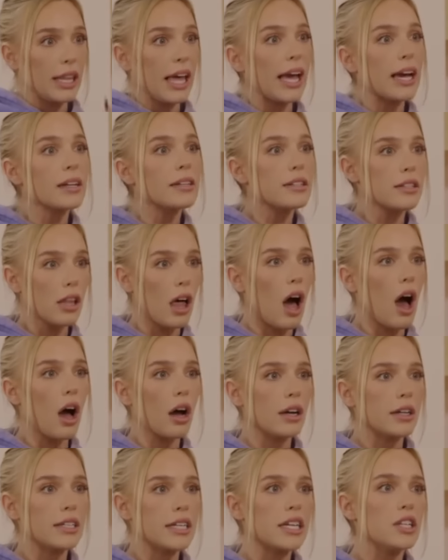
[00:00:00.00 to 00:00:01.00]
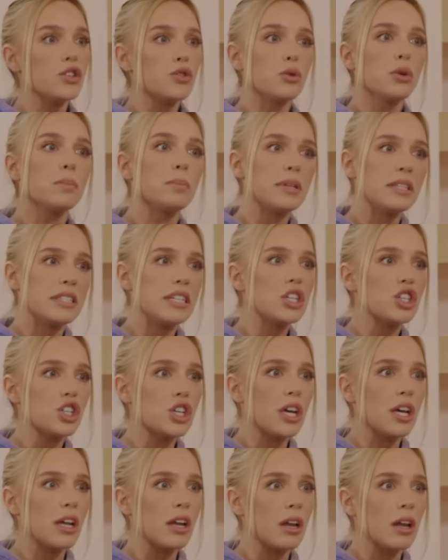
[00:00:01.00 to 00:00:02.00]
landlocked into a
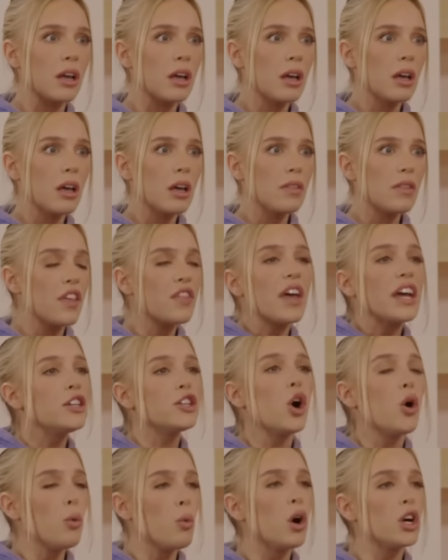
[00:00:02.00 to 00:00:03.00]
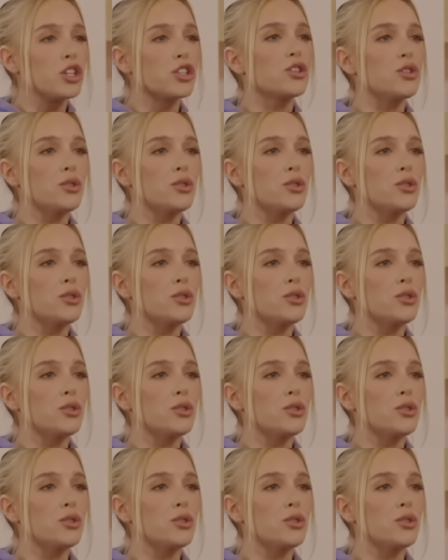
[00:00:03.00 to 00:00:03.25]
position that they don't want